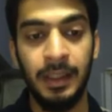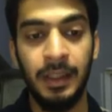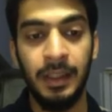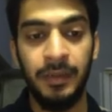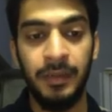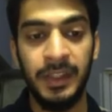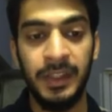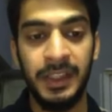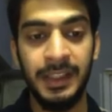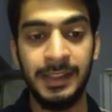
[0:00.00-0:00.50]

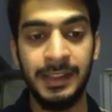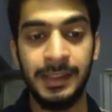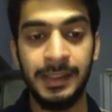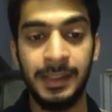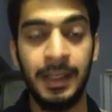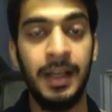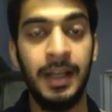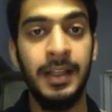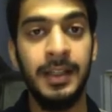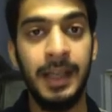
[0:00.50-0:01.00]
we
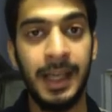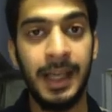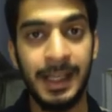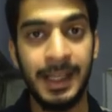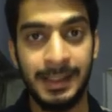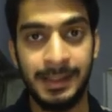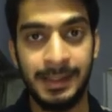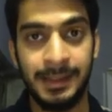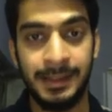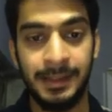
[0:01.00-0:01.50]
discard
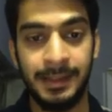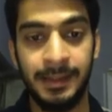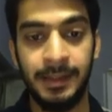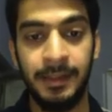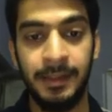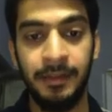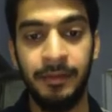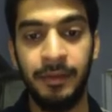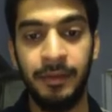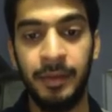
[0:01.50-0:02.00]
s
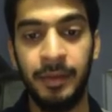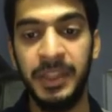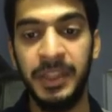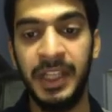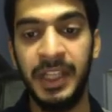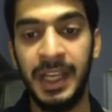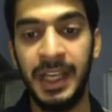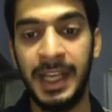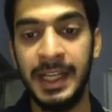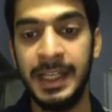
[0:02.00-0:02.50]
from the
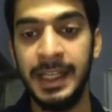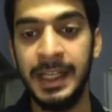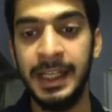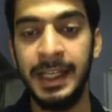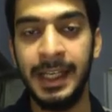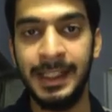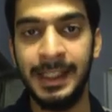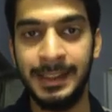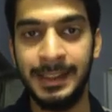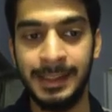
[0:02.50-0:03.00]
ending
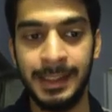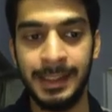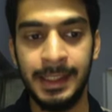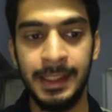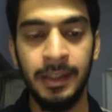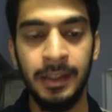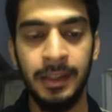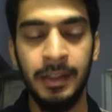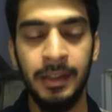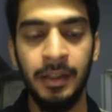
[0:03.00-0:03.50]

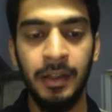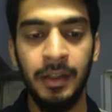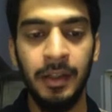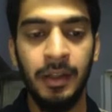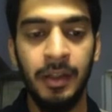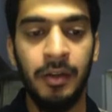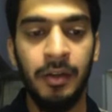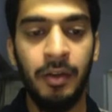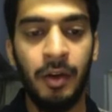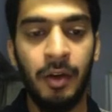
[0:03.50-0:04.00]
st
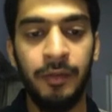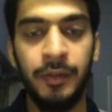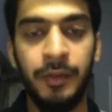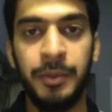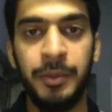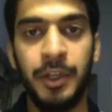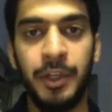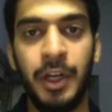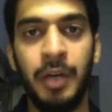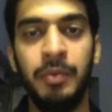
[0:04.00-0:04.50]
of the
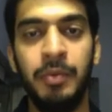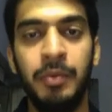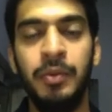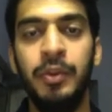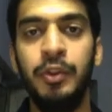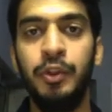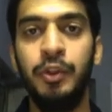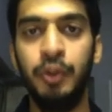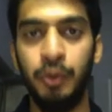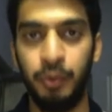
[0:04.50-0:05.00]
pronoun
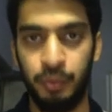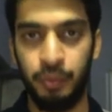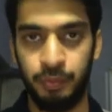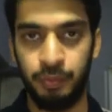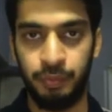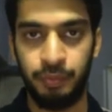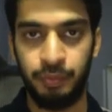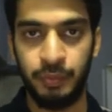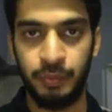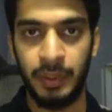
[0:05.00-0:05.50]
do.
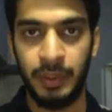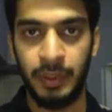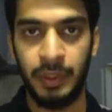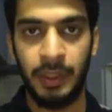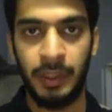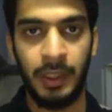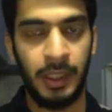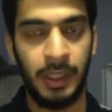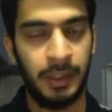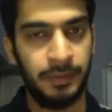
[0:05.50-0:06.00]

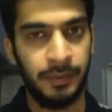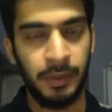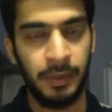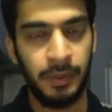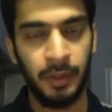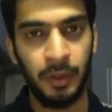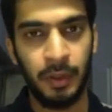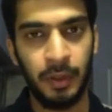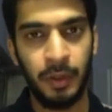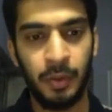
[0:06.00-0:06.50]
As we
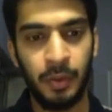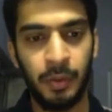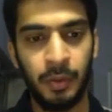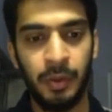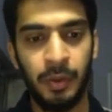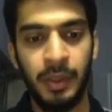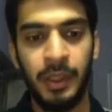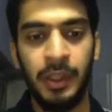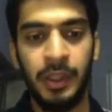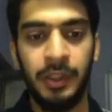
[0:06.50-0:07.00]
all know,
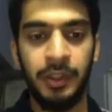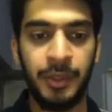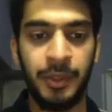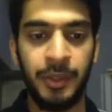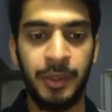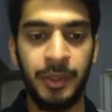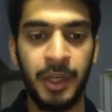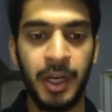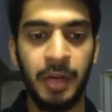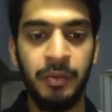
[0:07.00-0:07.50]
the
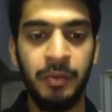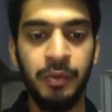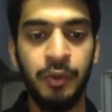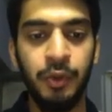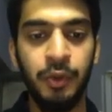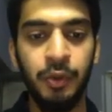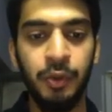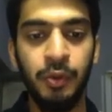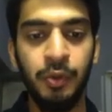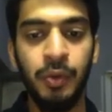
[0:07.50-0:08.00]
pronoun
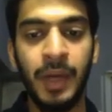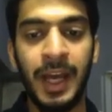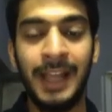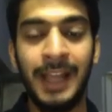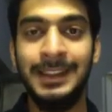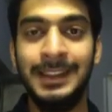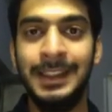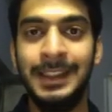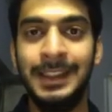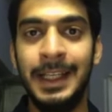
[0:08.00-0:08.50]
do
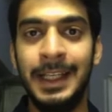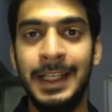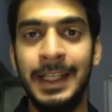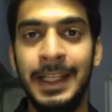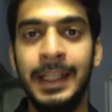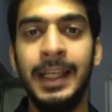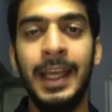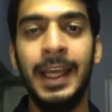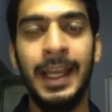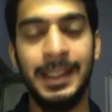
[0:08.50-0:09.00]
has the
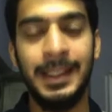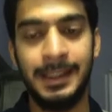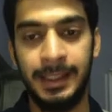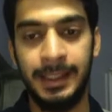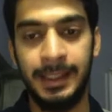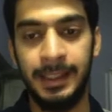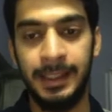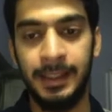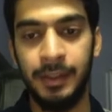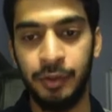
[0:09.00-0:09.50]
ending
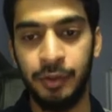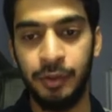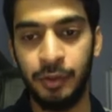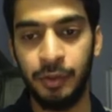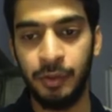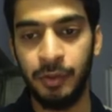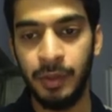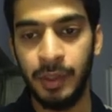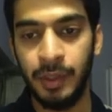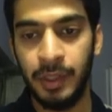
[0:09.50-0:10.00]
st.
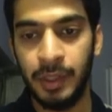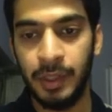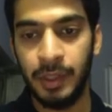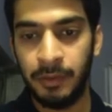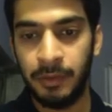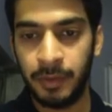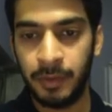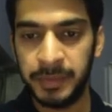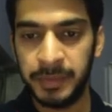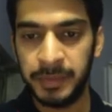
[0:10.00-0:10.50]
So,
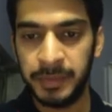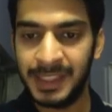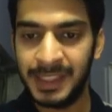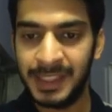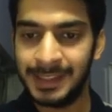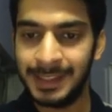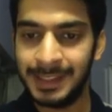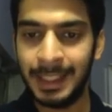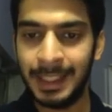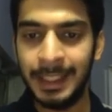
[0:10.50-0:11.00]
from this
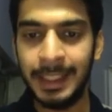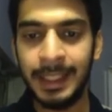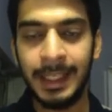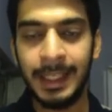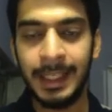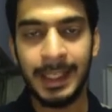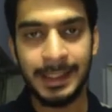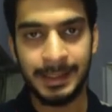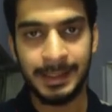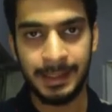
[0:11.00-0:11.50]
ending
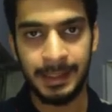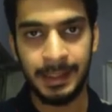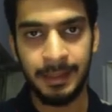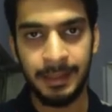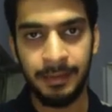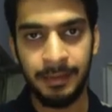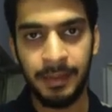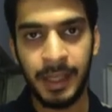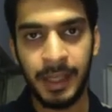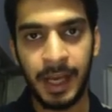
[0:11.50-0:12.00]
st,
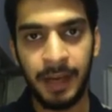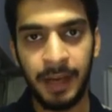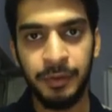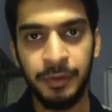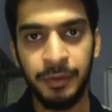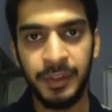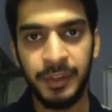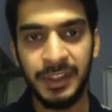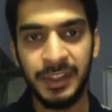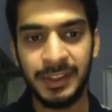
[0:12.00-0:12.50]
we have to
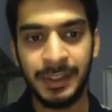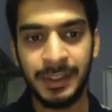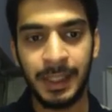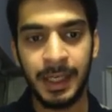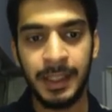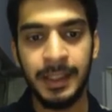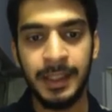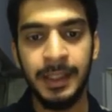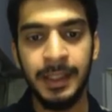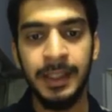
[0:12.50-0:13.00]

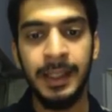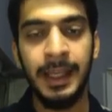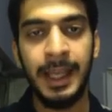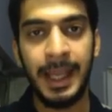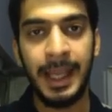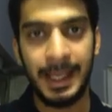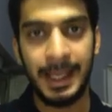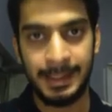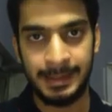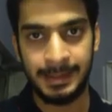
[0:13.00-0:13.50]
discard
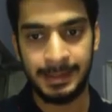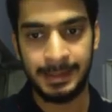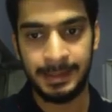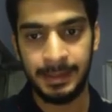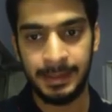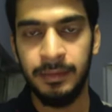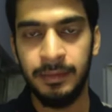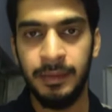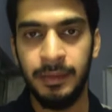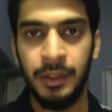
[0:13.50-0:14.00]
s.
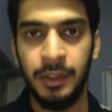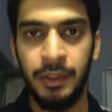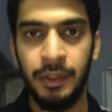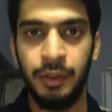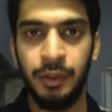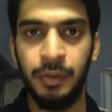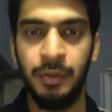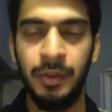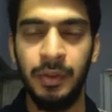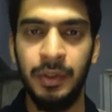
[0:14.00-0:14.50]

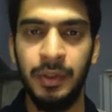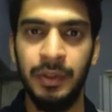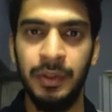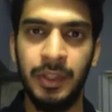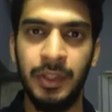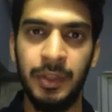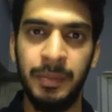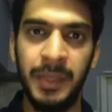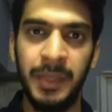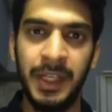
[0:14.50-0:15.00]
So, the
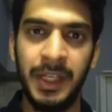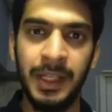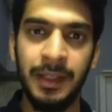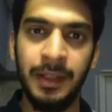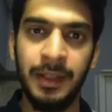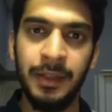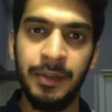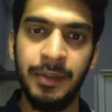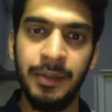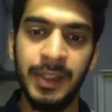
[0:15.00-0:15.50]
remaining
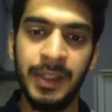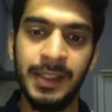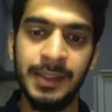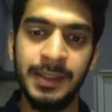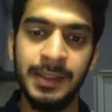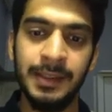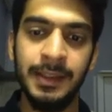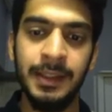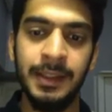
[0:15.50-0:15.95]
letter is